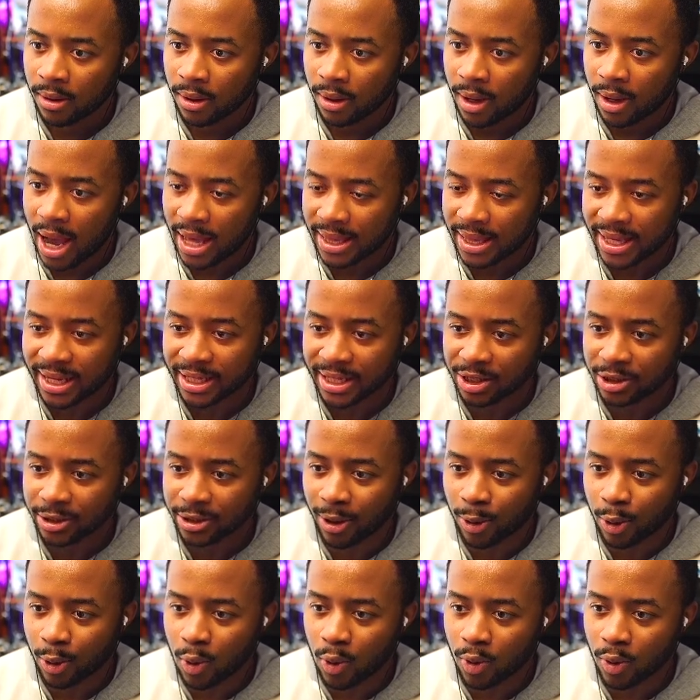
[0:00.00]
I think it's
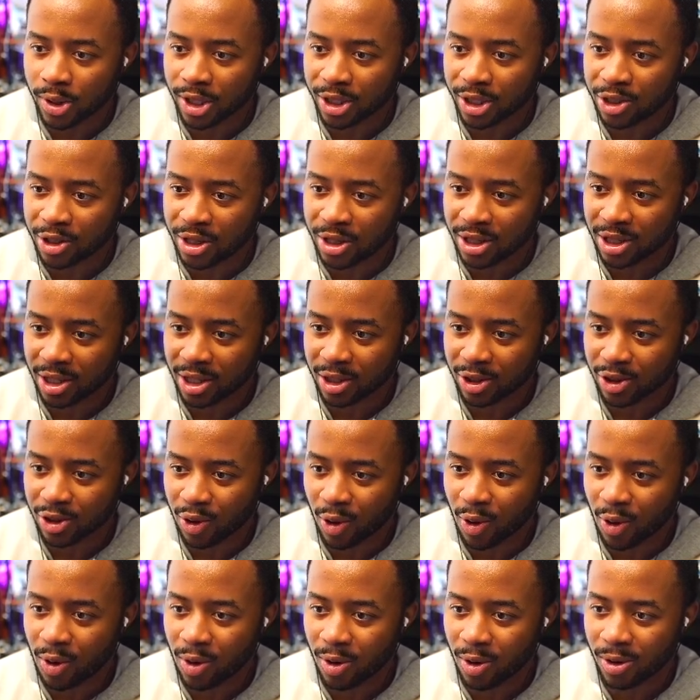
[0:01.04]
so cool that you get to
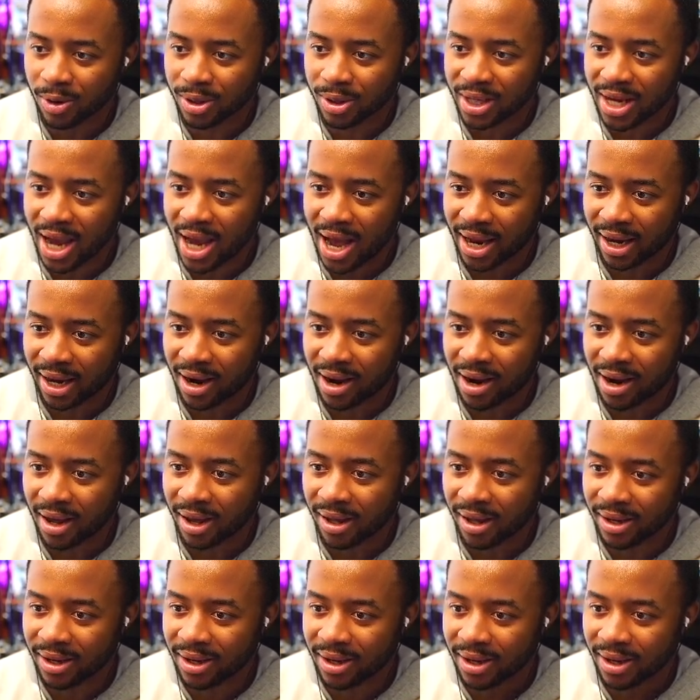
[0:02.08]
control the
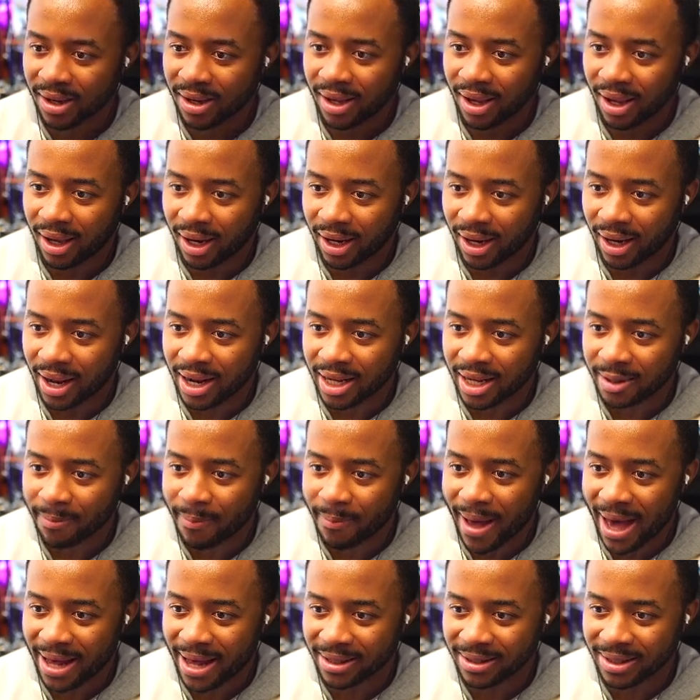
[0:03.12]
icon and like
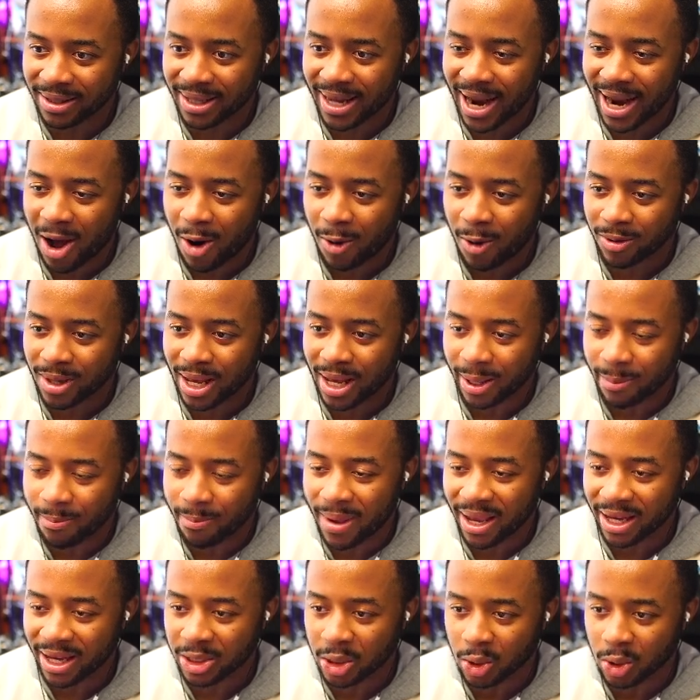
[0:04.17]
battle it out like
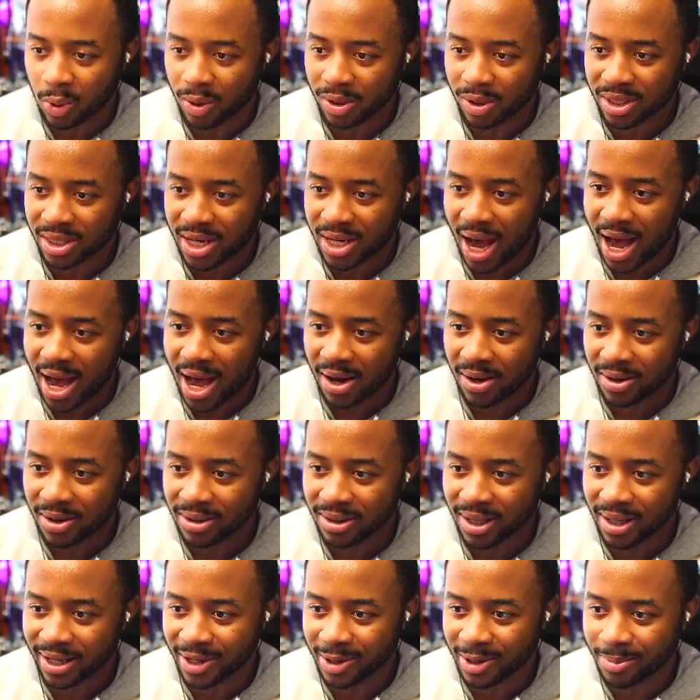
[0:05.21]
Megazord style,
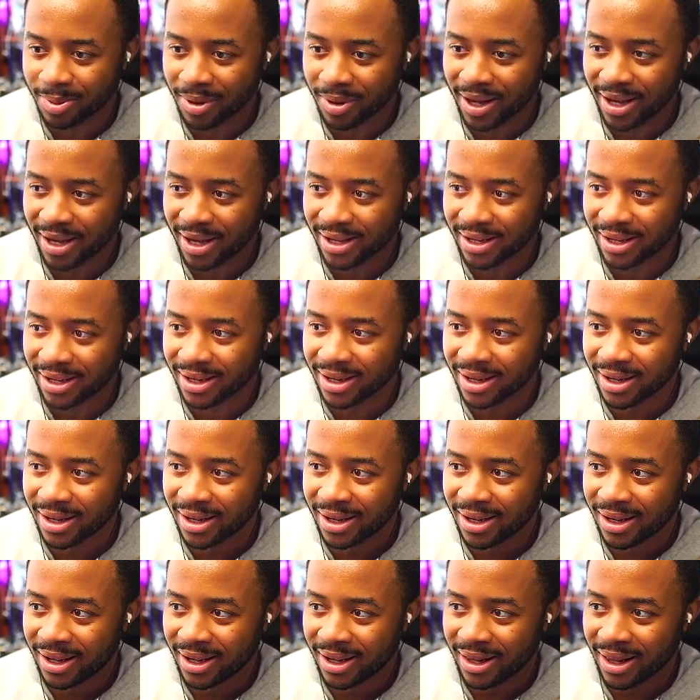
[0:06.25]
like you're playing,
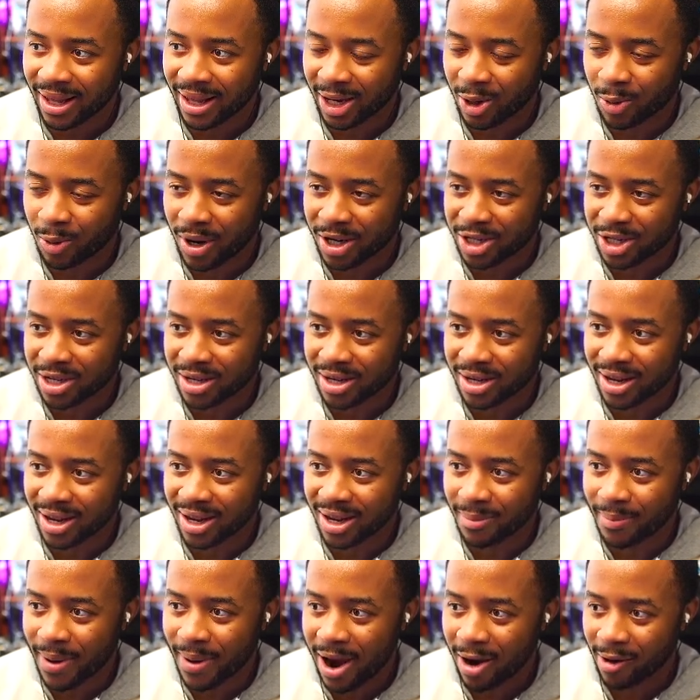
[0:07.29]
like you're watching
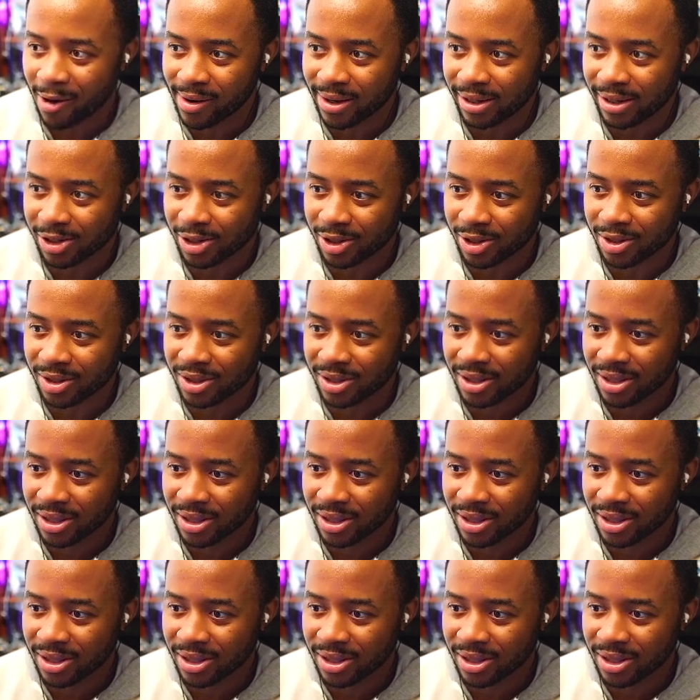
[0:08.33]
Power Rangers.